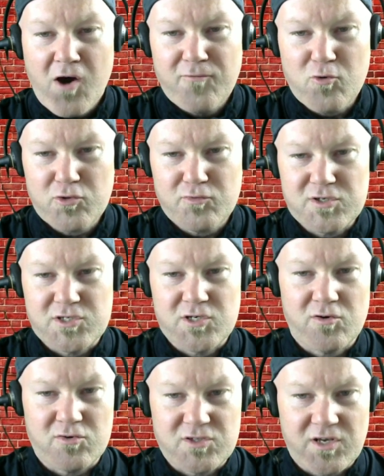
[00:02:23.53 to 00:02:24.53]

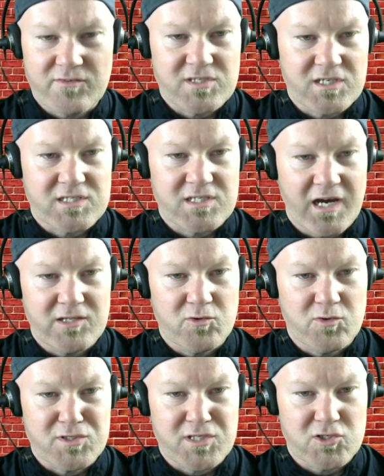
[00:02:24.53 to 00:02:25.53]

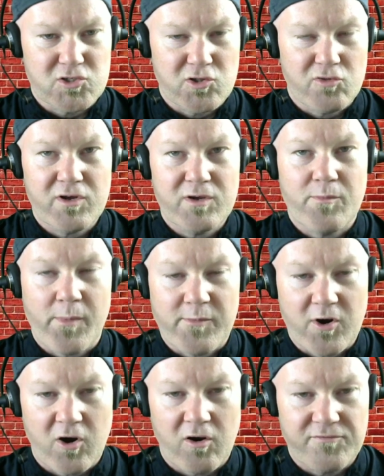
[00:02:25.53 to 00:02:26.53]
888-430-7692 extension 3.
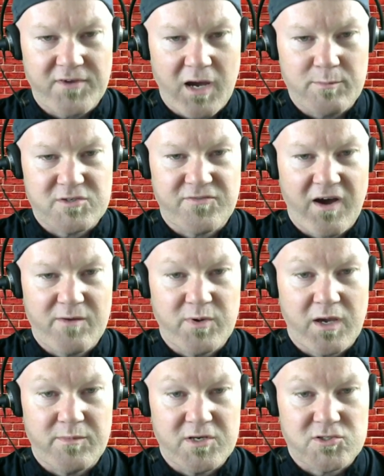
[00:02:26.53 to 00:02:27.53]
Remember, cutoff time is 5
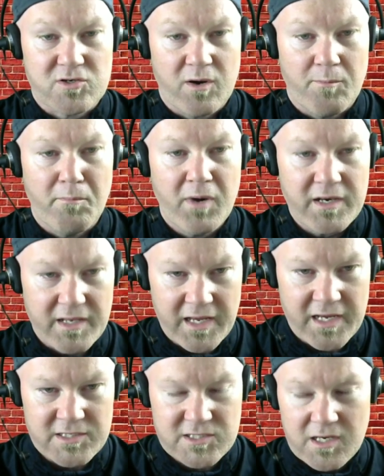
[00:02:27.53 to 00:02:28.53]
p.m. Eastern on
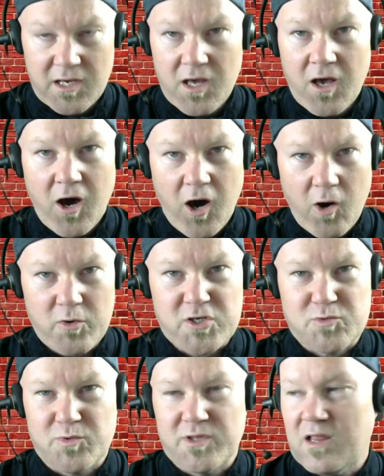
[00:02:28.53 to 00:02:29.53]
Mondays.
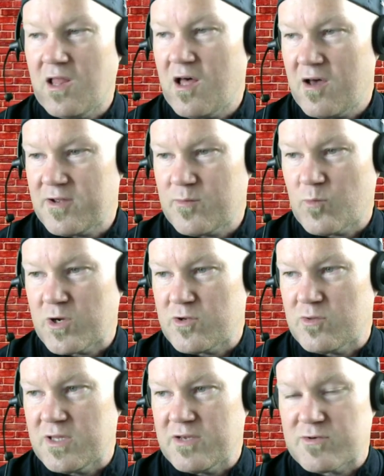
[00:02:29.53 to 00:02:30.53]
Always, we love it when
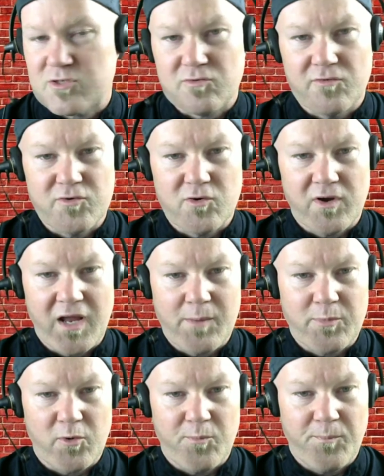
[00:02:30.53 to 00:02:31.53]
you leave us a review on
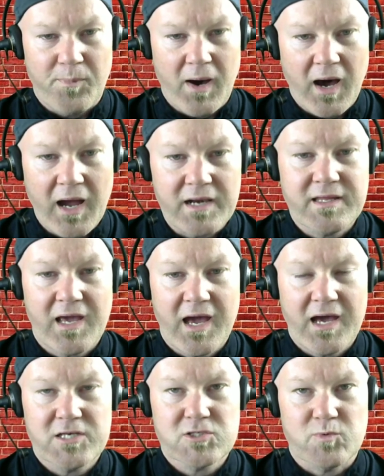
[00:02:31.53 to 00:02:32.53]
Apple
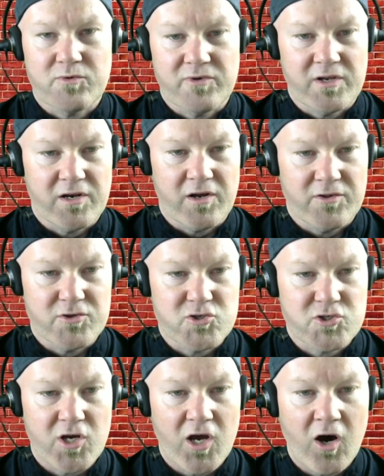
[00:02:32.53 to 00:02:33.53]
Podcasts. We read it on the
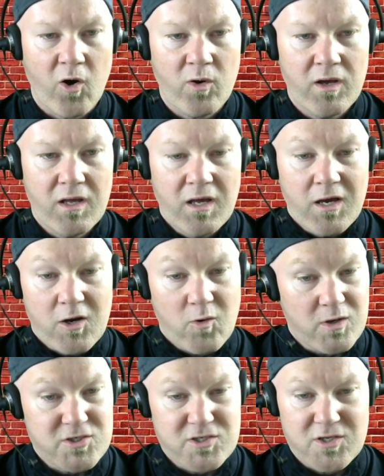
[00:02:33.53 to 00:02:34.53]
show.
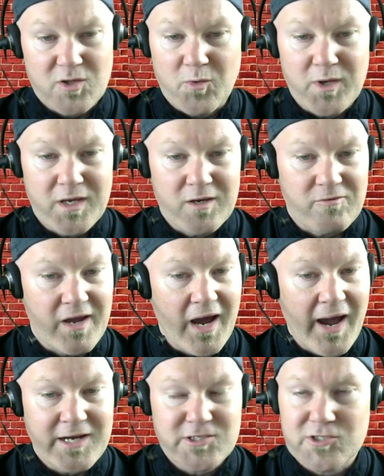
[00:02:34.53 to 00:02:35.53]
Question of the week,
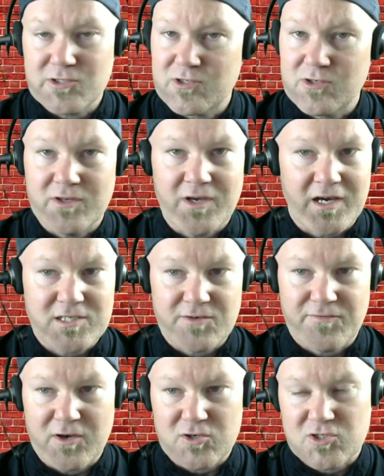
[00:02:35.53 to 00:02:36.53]
reaction to the
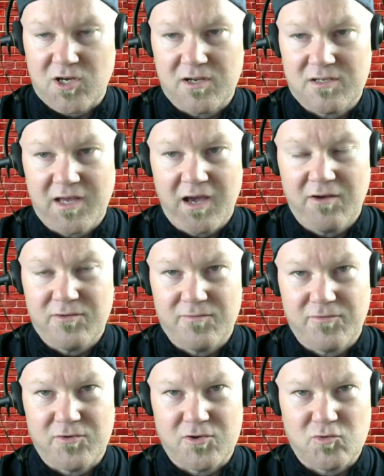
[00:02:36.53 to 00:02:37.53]
XFL shutting down
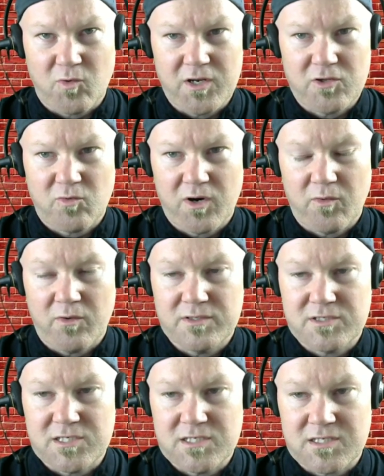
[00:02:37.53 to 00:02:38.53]
for the
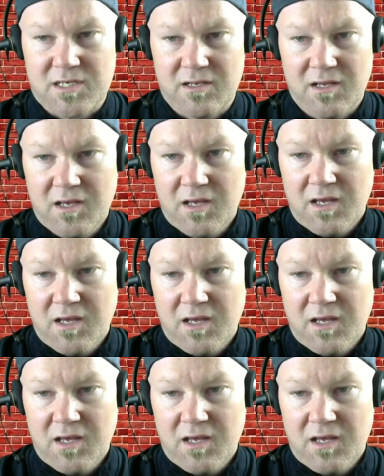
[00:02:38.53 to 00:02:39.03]
2021 season,